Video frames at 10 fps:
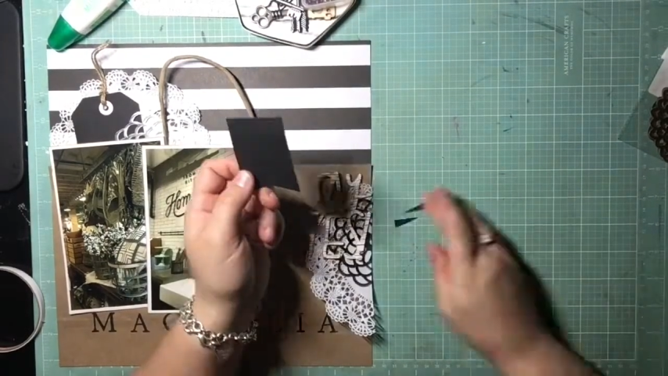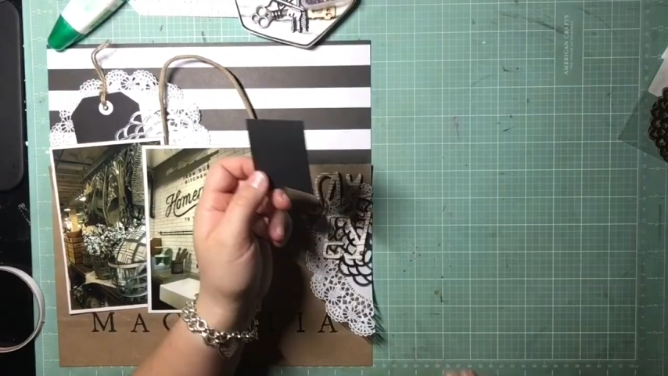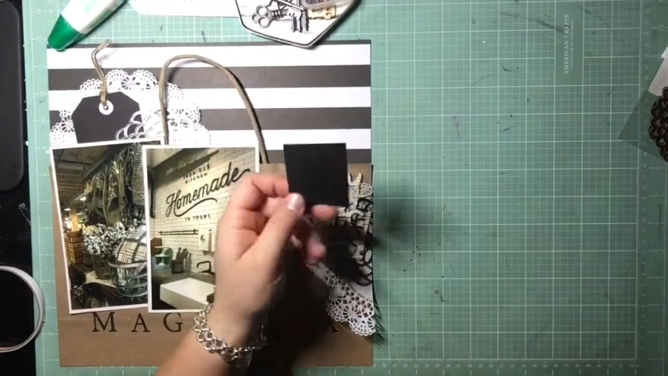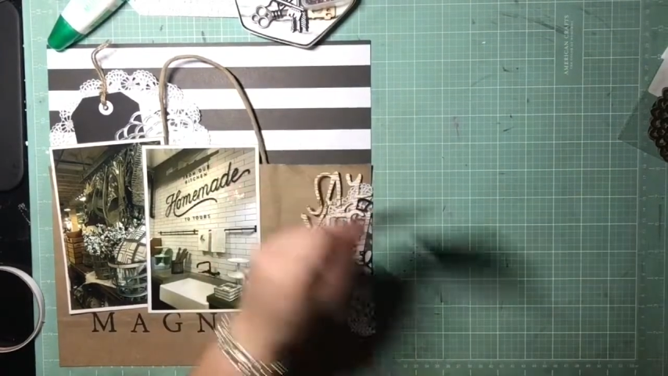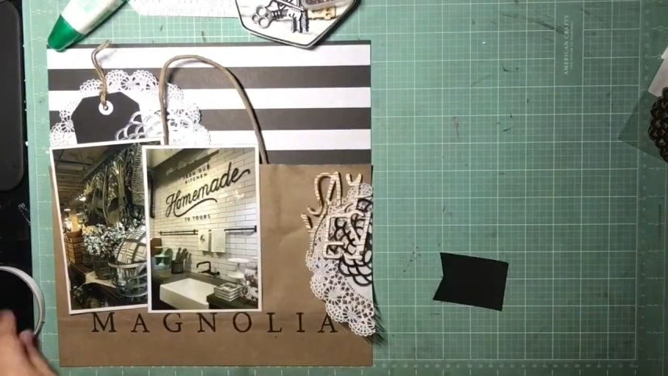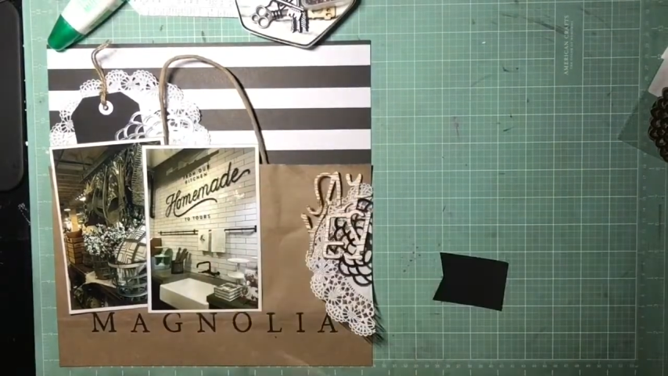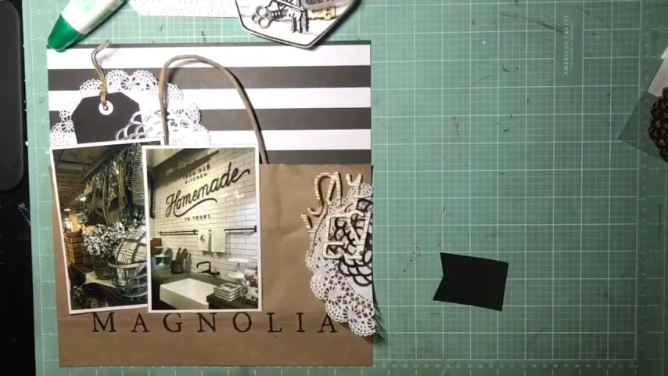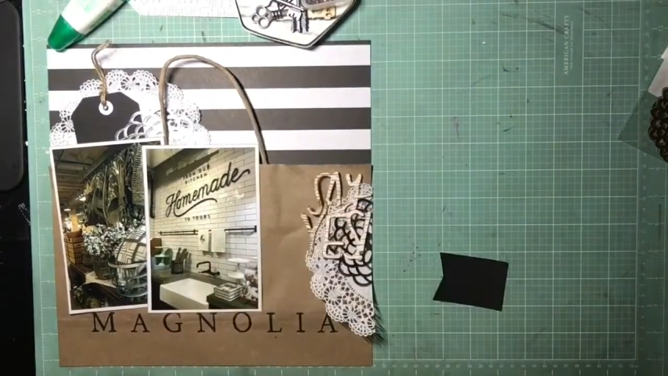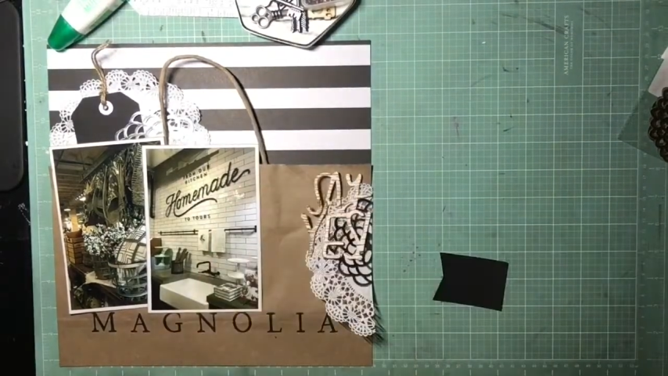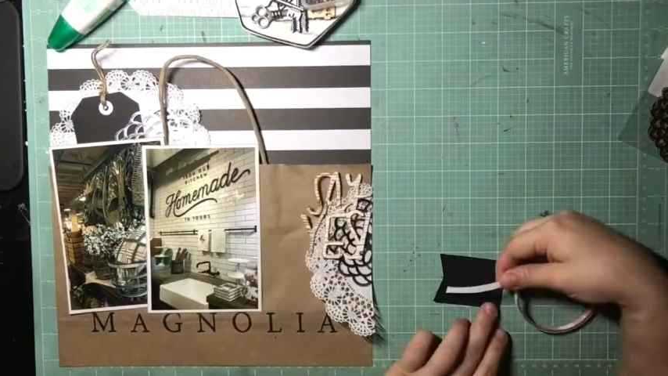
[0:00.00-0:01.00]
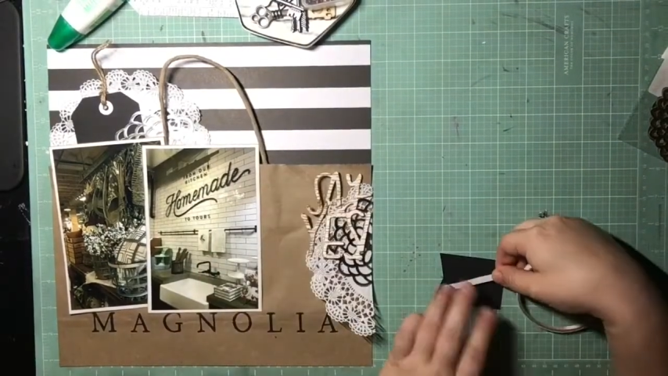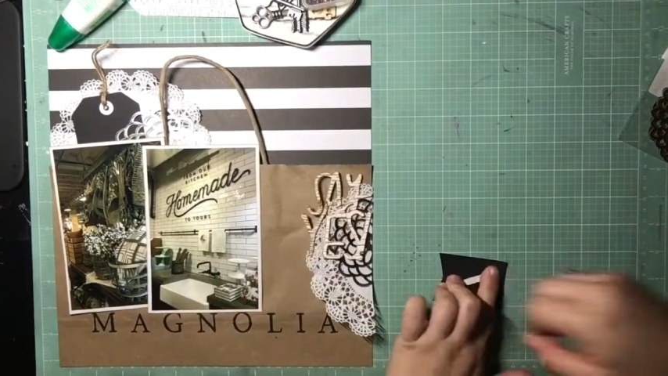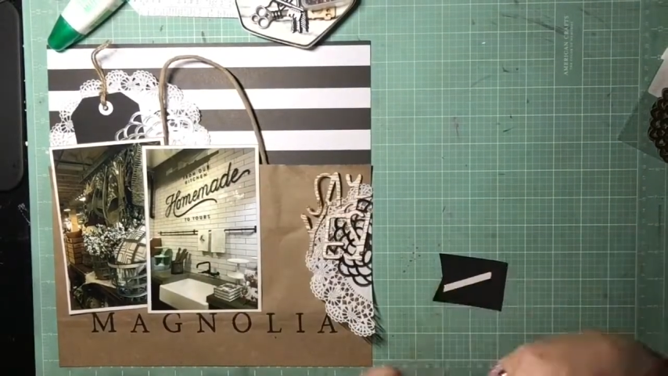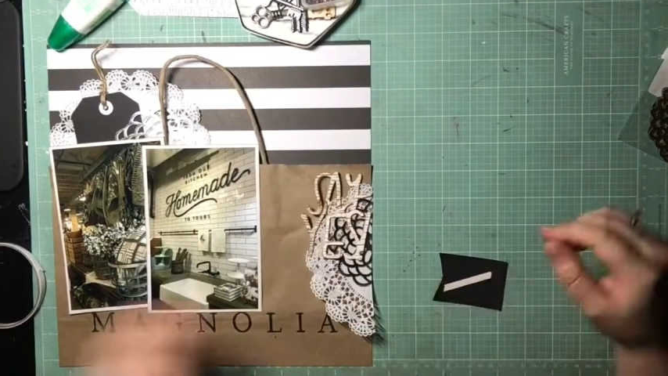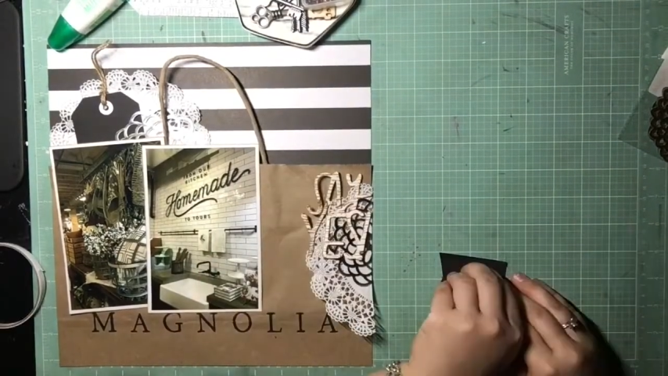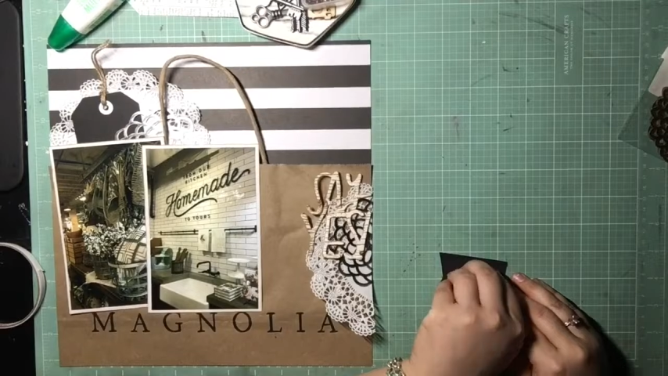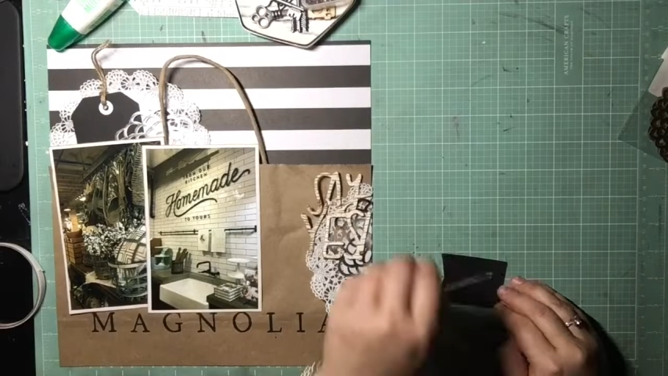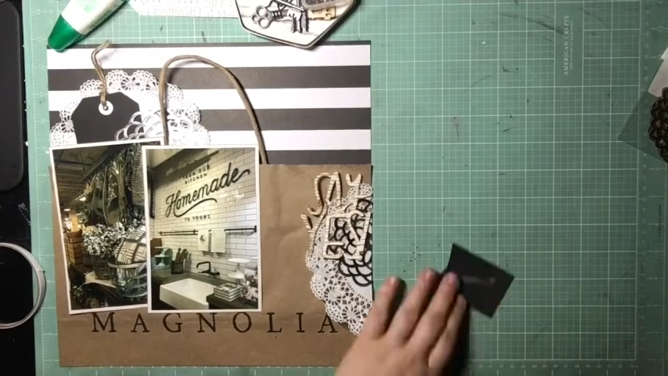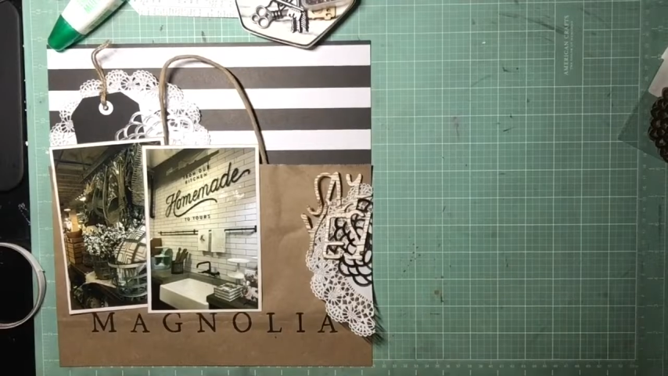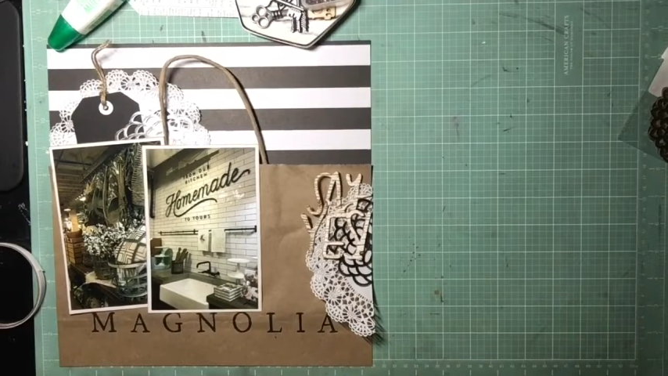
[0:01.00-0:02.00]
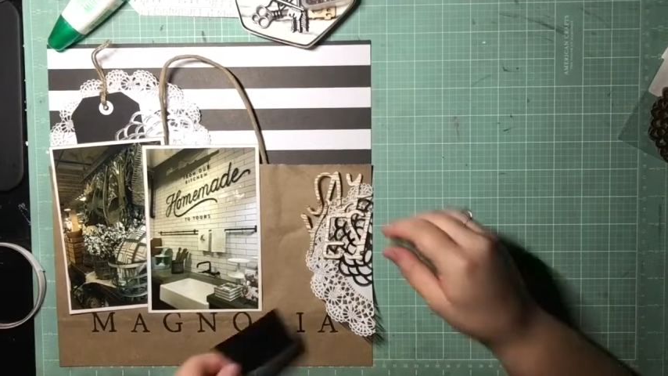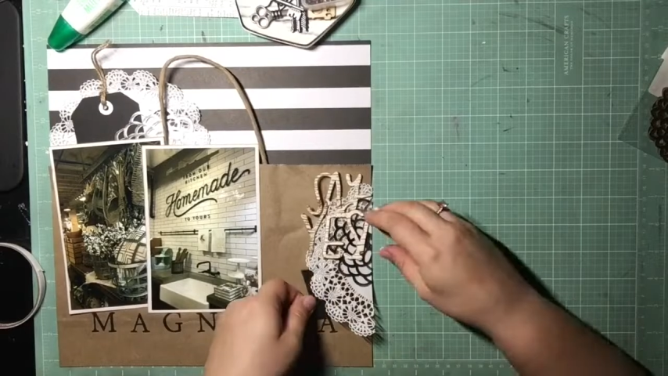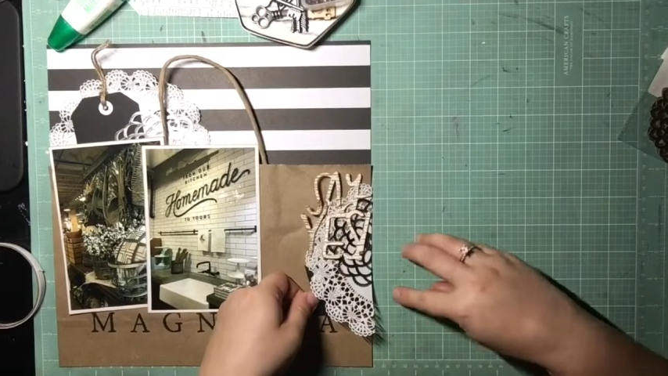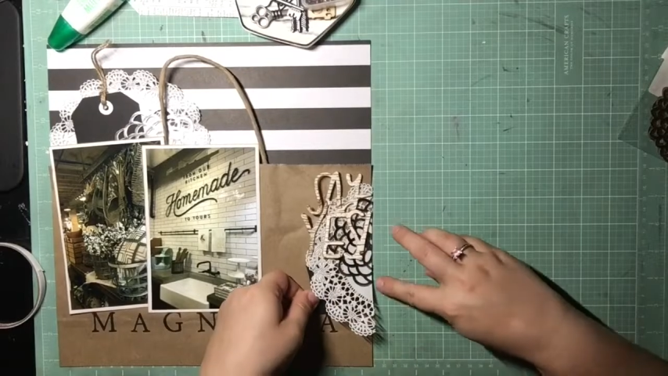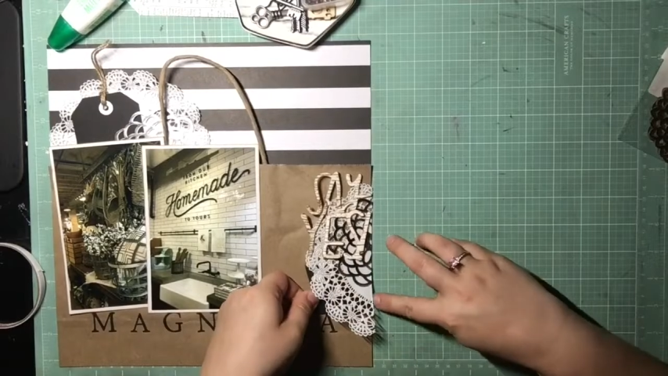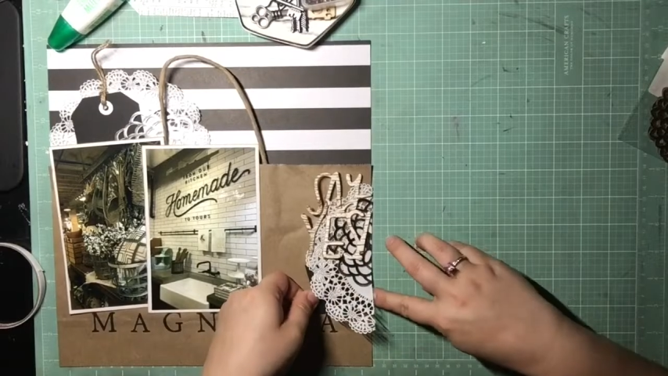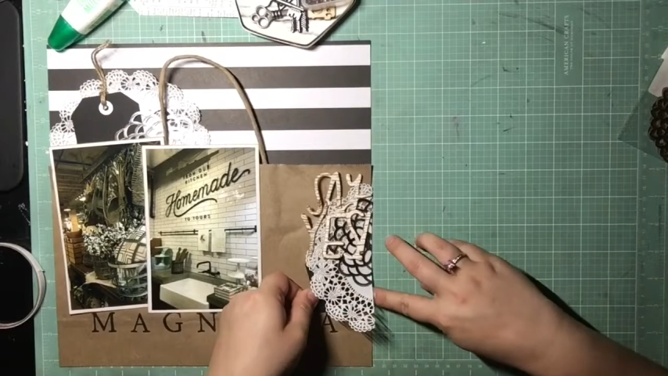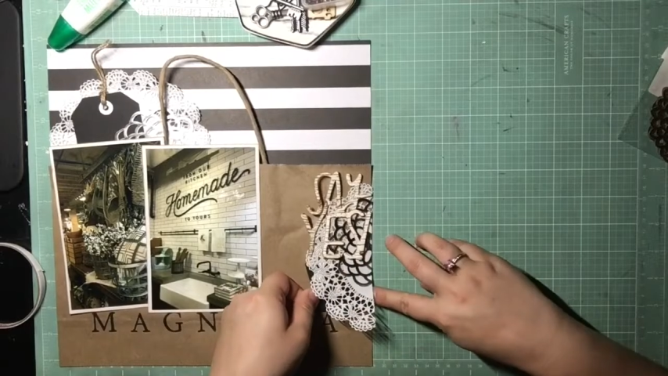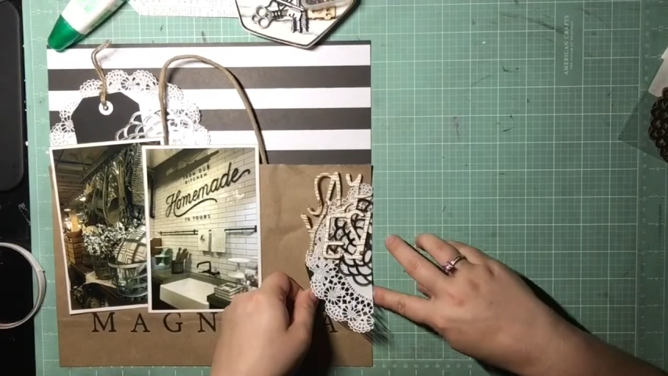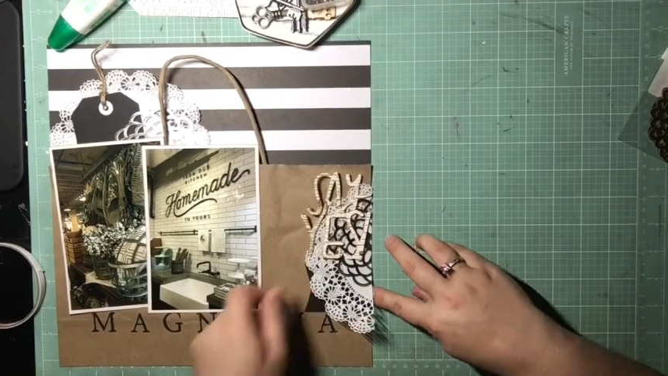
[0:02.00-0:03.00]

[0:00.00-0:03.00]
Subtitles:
(no speaker visible)